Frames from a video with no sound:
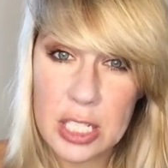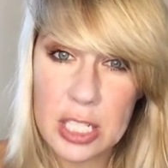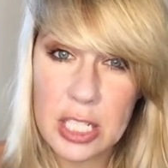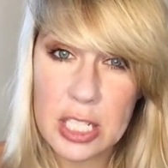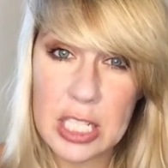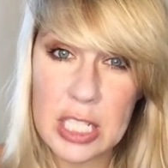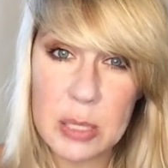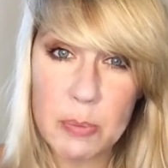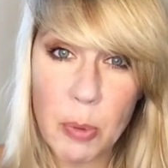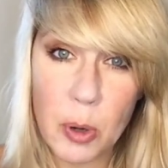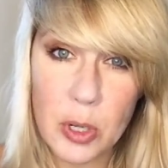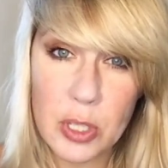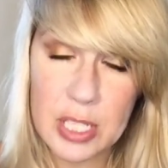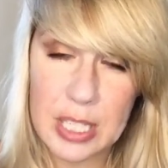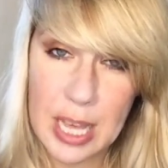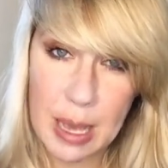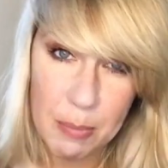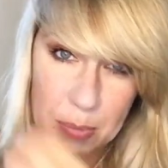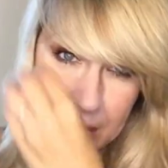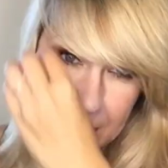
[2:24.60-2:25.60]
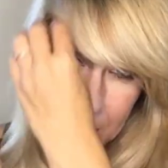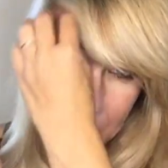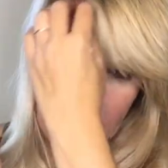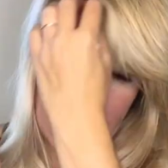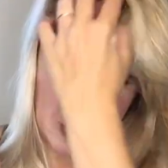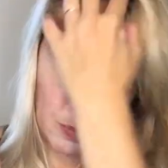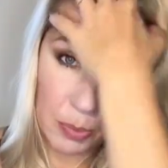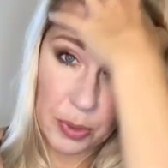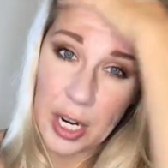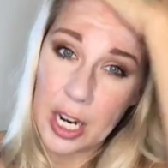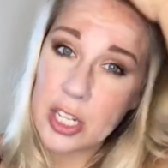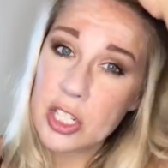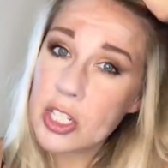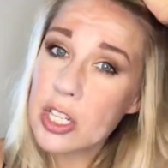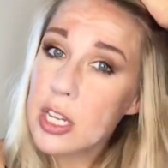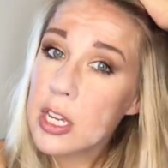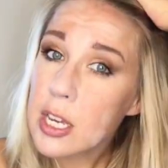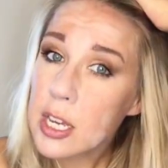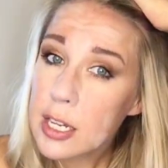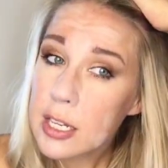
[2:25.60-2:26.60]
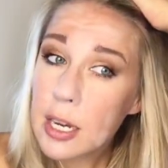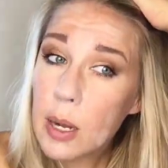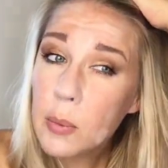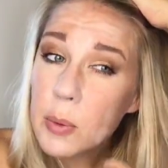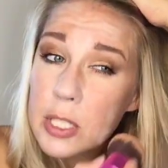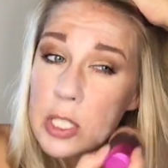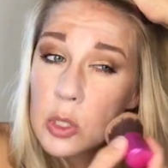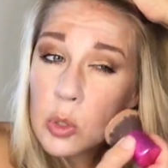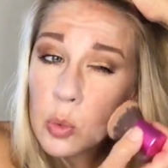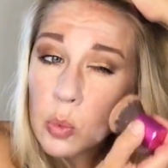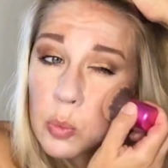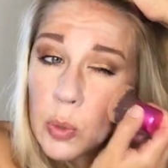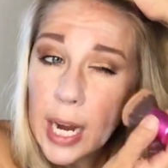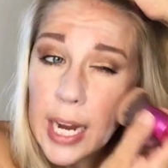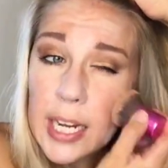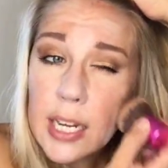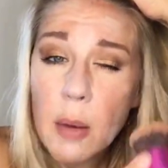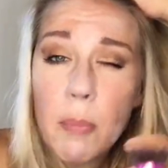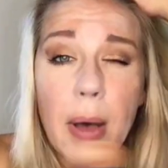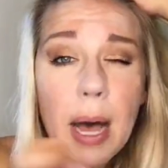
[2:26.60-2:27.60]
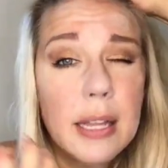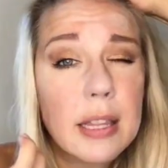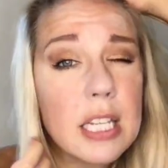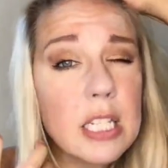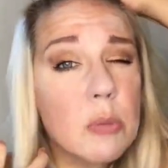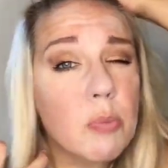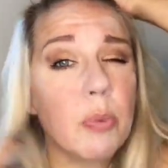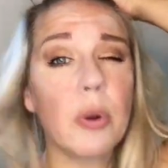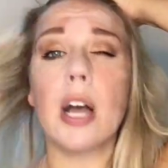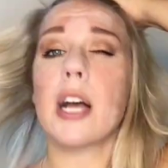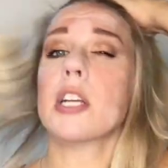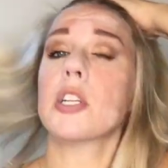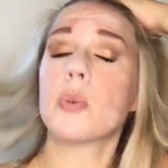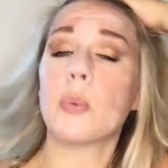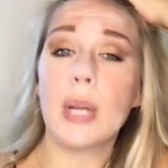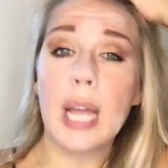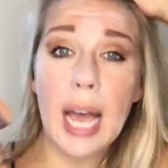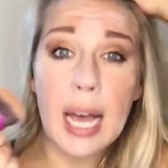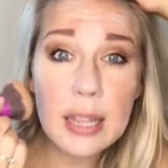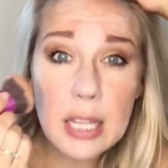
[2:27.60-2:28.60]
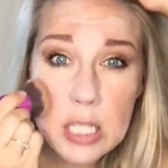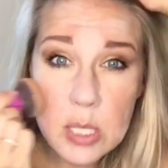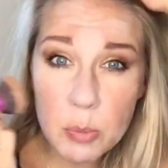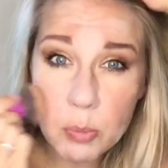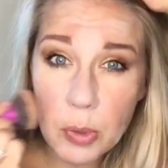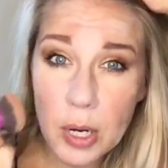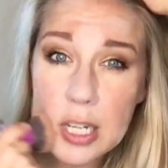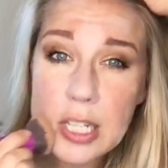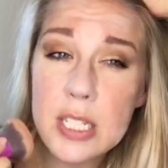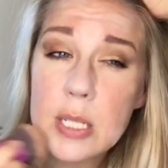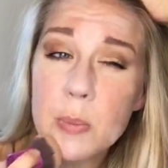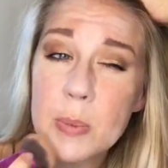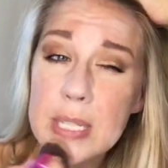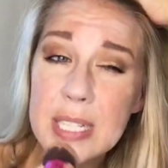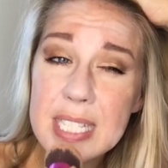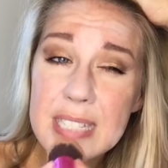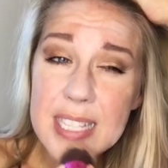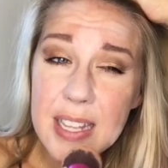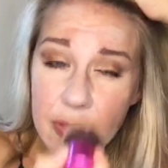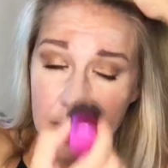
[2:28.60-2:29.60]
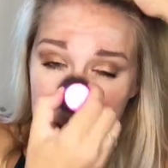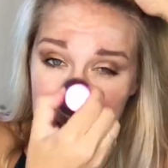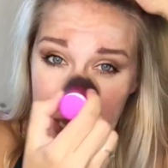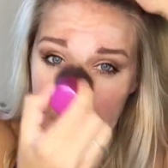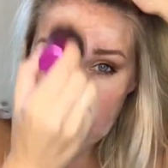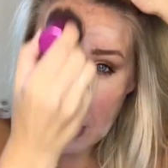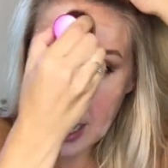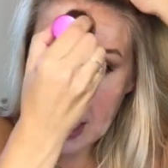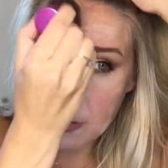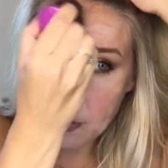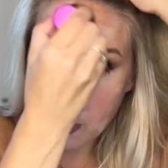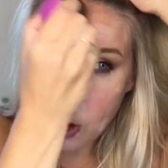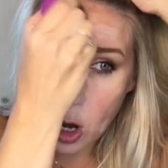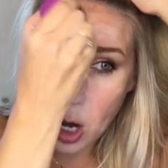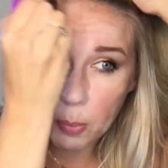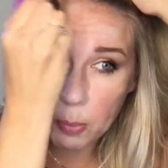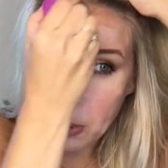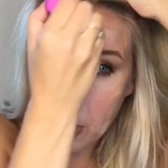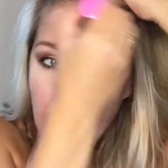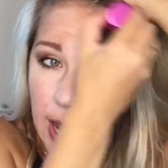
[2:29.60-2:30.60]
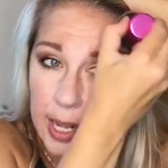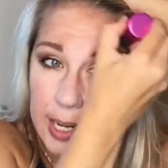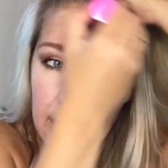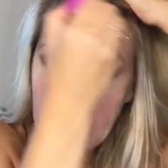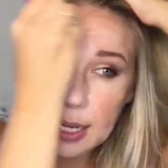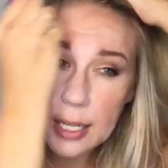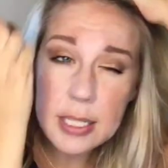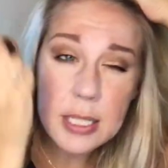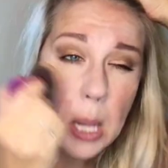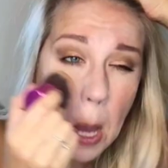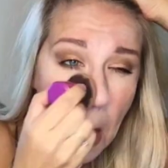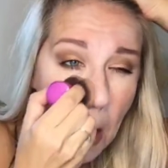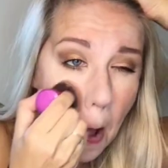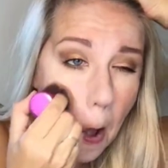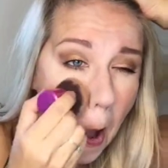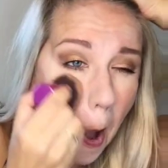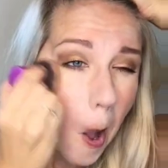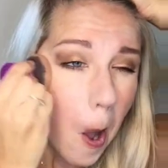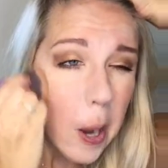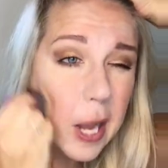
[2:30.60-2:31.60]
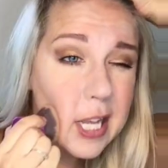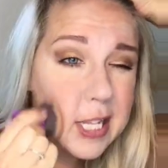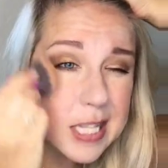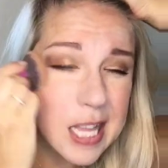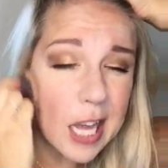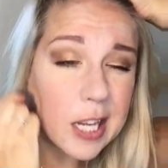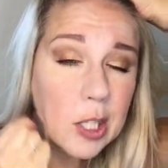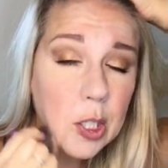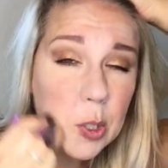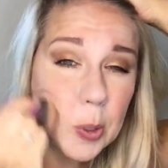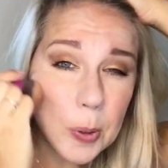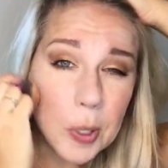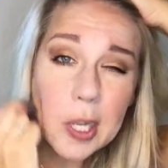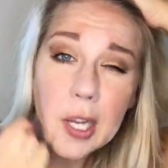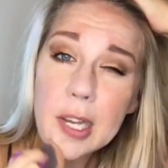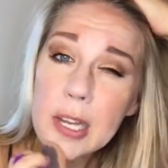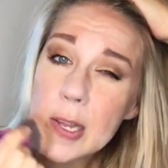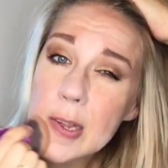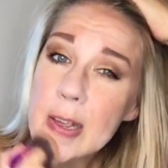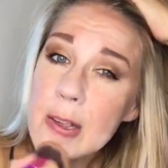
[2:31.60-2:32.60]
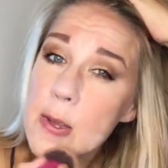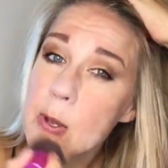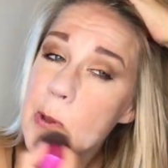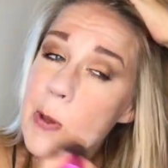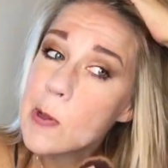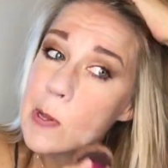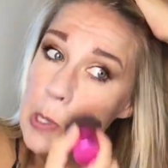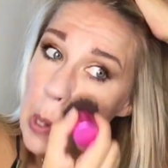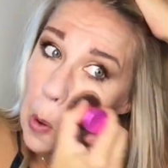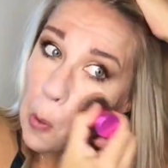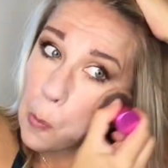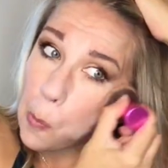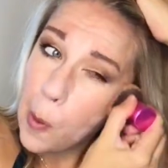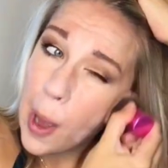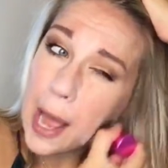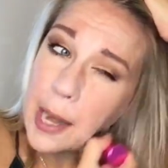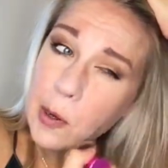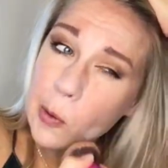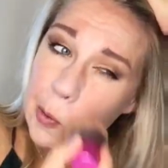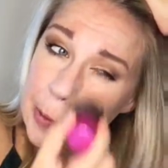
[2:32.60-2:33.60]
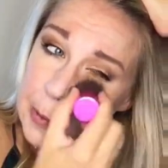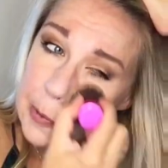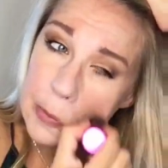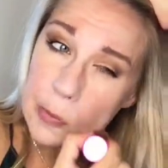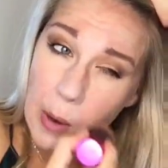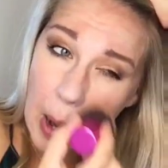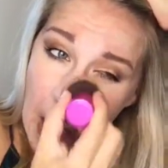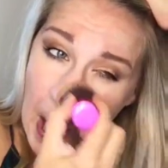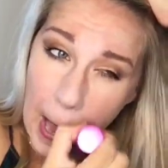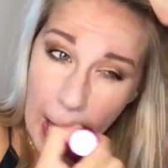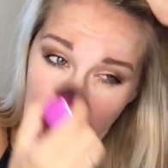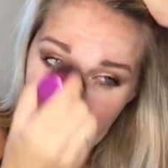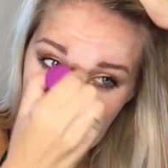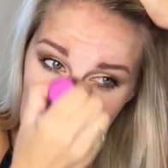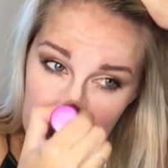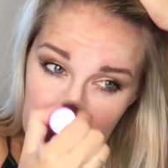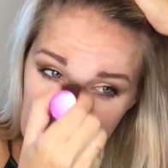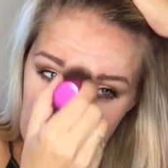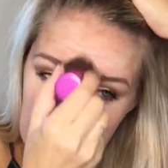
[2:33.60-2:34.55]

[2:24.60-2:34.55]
disperse them into the brush. Now what's great about this brush, we had this brush specifically made for our products, is that you can use wet or dry.